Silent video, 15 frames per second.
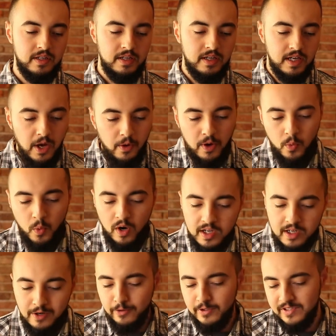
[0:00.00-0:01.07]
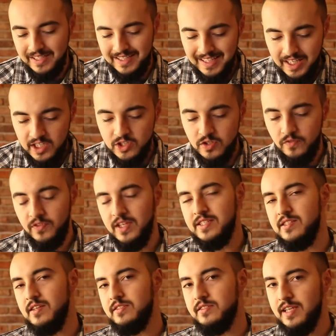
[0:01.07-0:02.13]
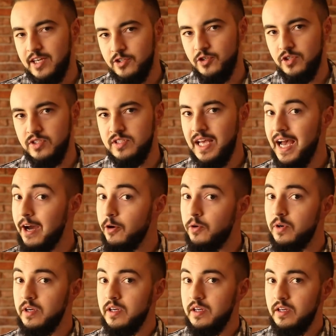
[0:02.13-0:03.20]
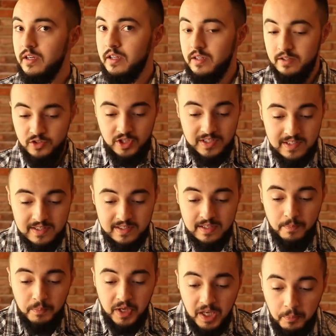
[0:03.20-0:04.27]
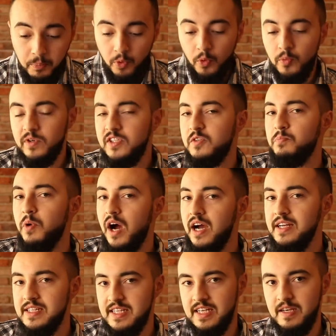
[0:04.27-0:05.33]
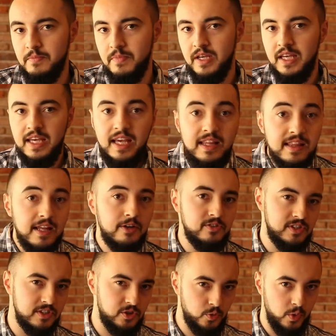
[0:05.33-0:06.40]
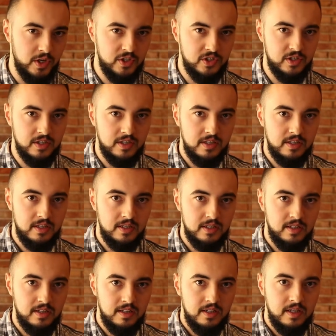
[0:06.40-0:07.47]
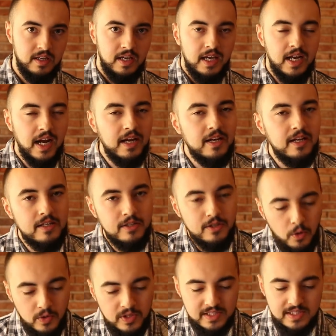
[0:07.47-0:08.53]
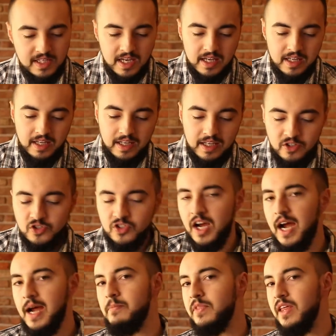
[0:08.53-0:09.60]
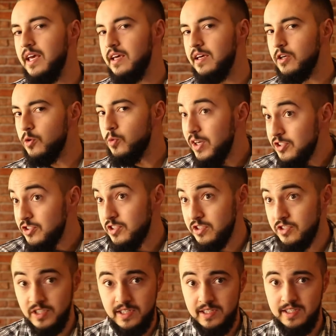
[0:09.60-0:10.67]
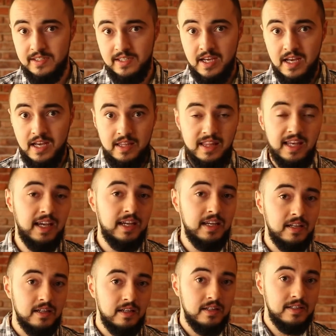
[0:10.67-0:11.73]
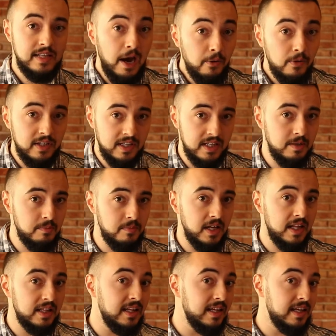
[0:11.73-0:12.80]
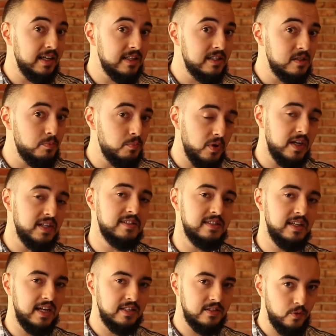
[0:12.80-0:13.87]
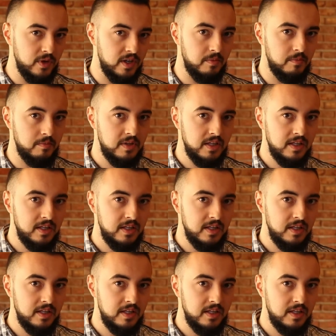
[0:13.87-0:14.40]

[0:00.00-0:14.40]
And now I want to notice in each of these sections how Jesus' people respond to him in their situation. And I notice that each time they questioned Jesus, they doubted him and they expressed that to him.